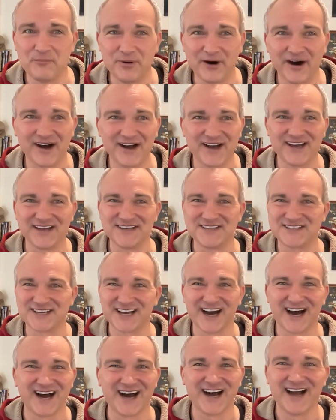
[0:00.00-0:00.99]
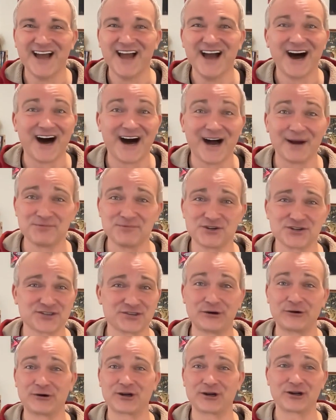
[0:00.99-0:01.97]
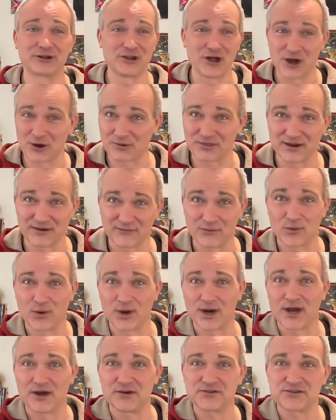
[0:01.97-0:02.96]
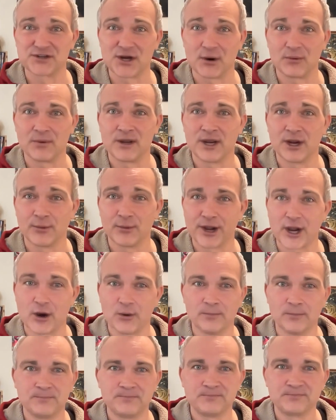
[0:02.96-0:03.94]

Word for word: but uh, I'm just learning along with everyone else. So here we go.